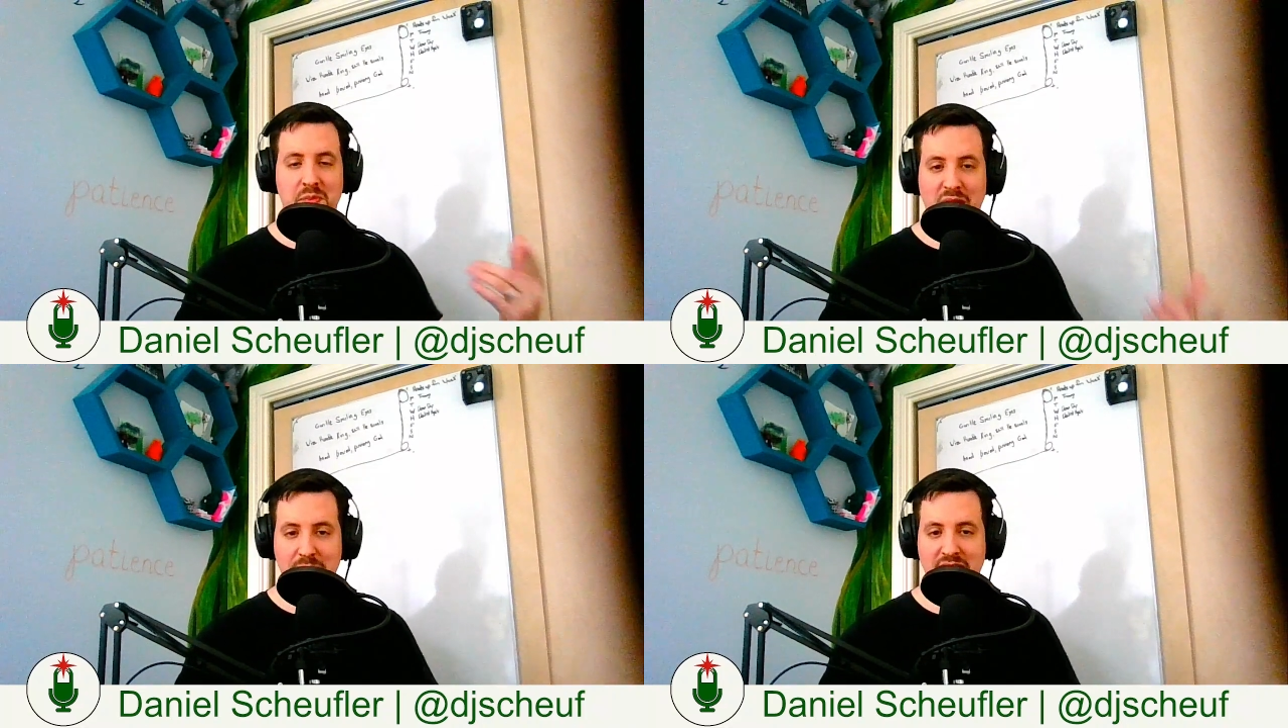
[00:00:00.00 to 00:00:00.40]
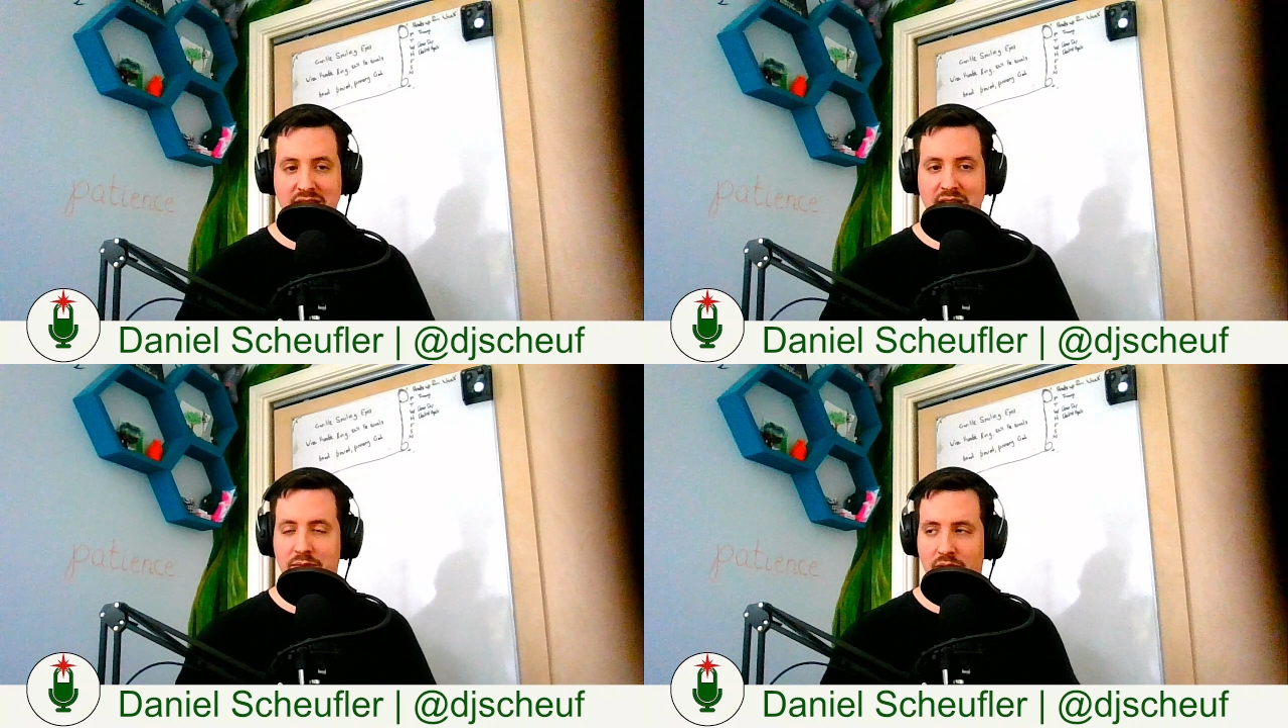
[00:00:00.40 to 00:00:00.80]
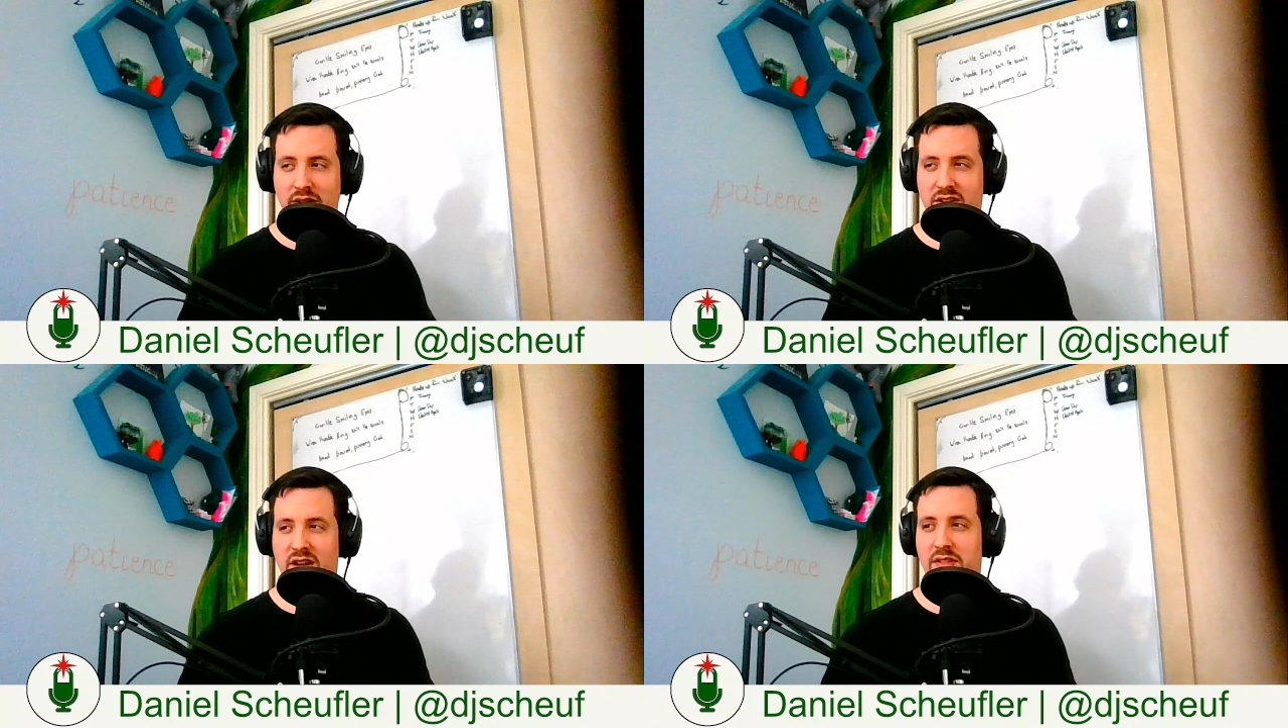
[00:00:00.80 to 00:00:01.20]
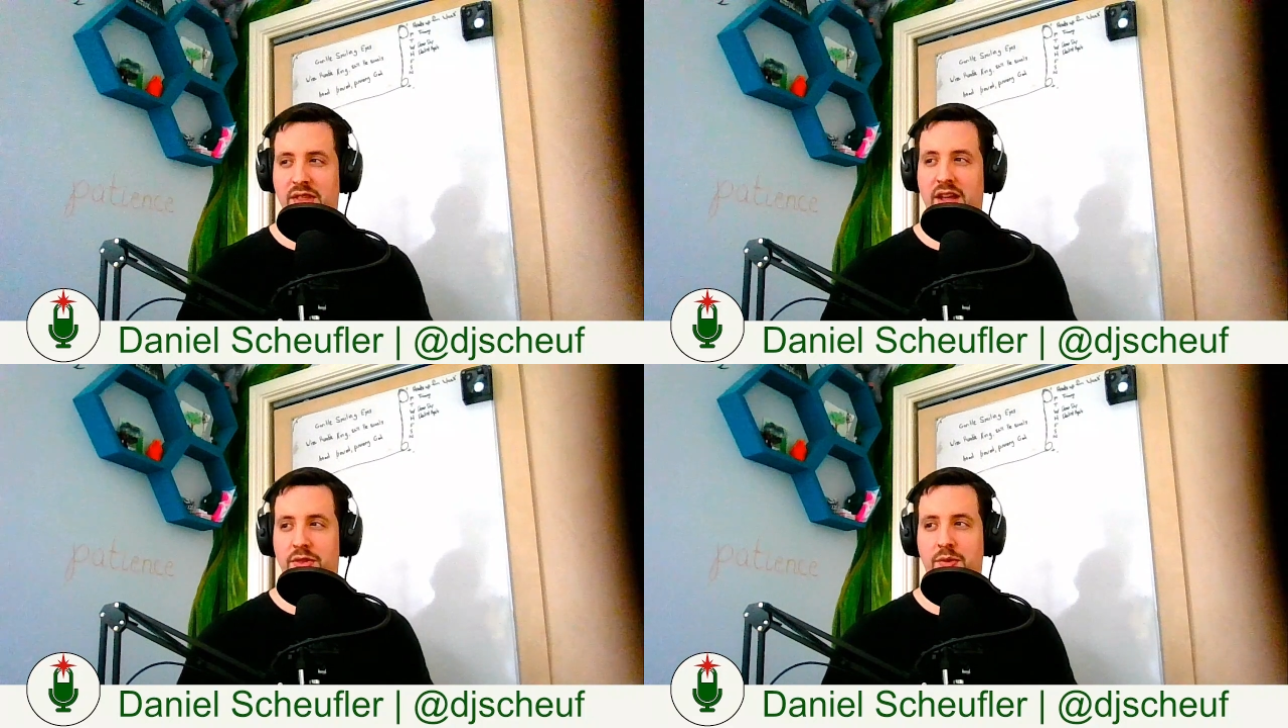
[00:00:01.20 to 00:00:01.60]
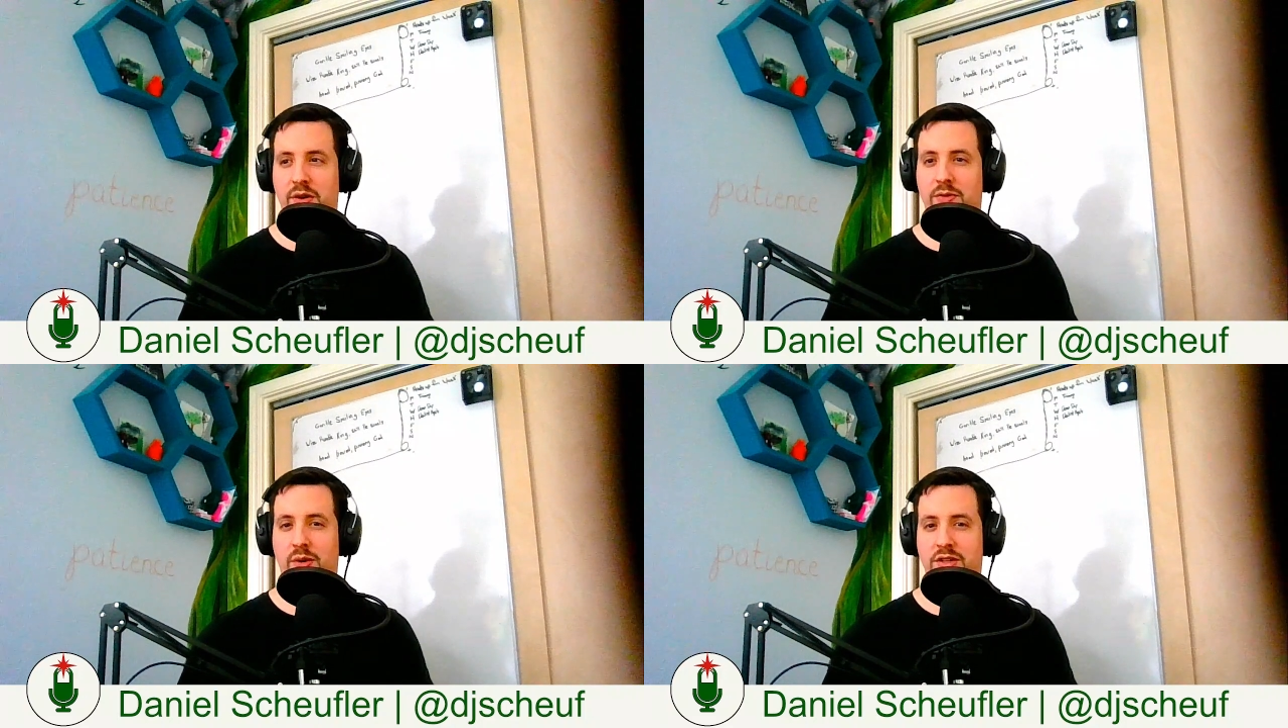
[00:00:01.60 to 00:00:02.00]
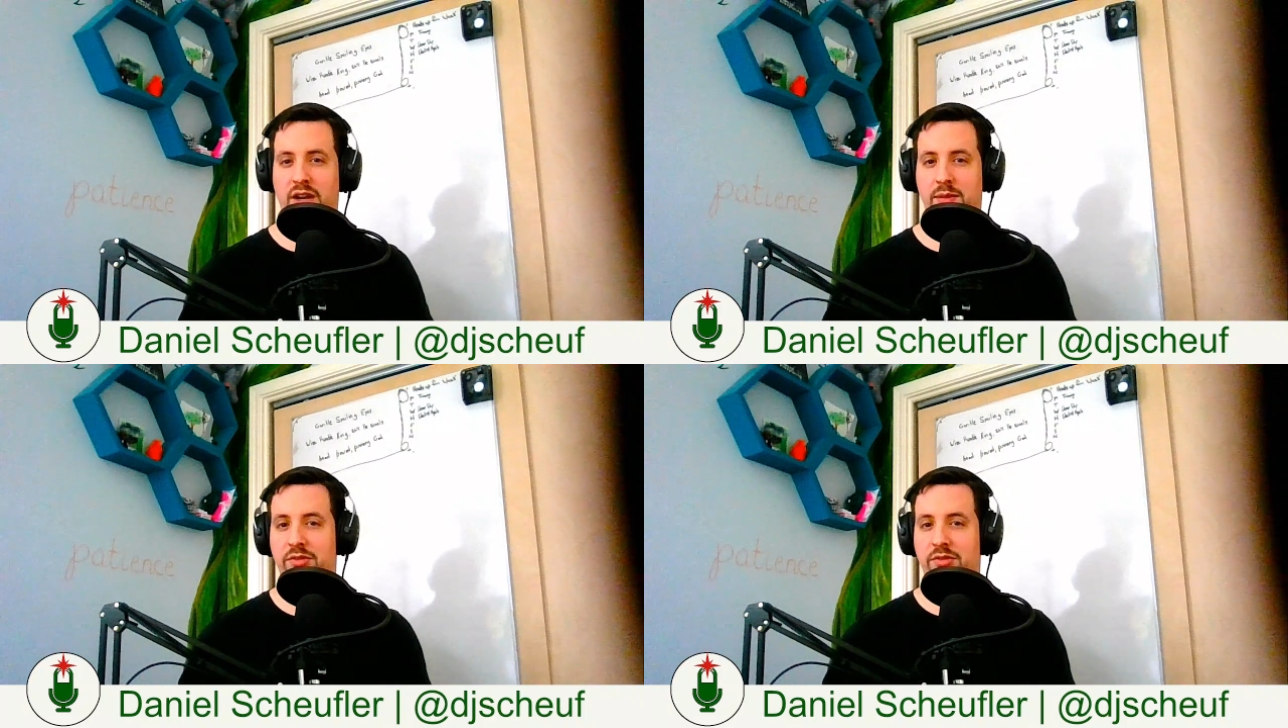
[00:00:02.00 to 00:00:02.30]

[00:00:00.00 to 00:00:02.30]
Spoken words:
Maybe they've already done that 3 or 4 times,